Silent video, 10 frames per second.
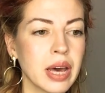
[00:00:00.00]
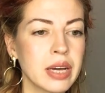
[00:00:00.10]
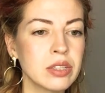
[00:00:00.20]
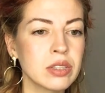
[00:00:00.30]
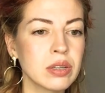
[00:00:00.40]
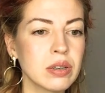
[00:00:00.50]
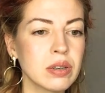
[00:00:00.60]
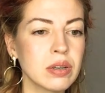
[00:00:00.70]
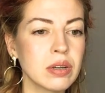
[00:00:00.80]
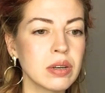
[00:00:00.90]
and
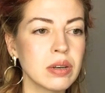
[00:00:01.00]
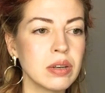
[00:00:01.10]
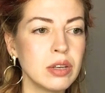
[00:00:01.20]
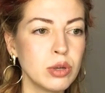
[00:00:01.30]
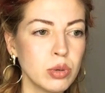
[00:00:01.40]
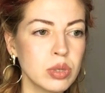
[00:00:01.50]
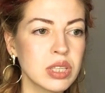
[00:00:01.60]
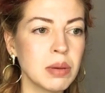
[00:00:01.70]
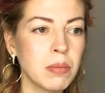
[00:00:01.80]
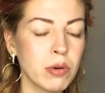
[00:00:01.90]

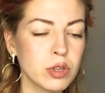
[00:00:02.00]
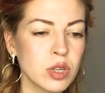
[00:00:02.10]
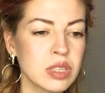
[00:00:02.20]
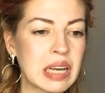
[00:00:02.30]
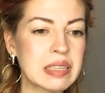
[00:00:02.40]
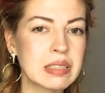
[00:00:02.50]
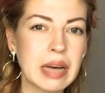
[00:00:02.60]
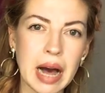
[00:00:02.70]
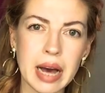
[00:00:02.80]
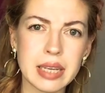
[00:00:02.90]
use emotions as
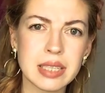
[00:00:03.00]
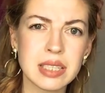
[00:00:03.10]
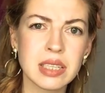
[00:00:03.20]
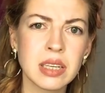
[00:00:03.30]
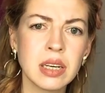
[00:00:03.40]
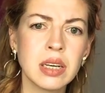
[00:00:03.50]
guides,